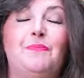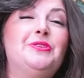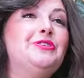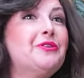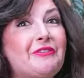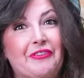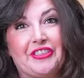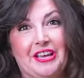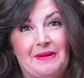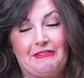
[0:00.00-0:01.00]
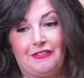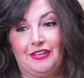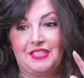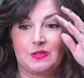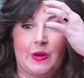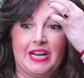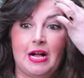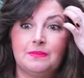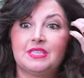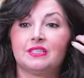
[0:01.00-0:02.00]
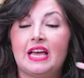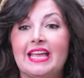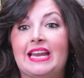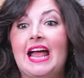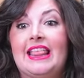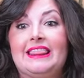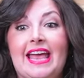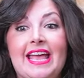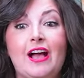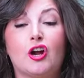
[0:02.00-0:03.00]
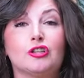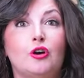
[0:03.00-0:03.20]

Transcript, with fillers: The beautiful thing about ferns is when it comes to light, they are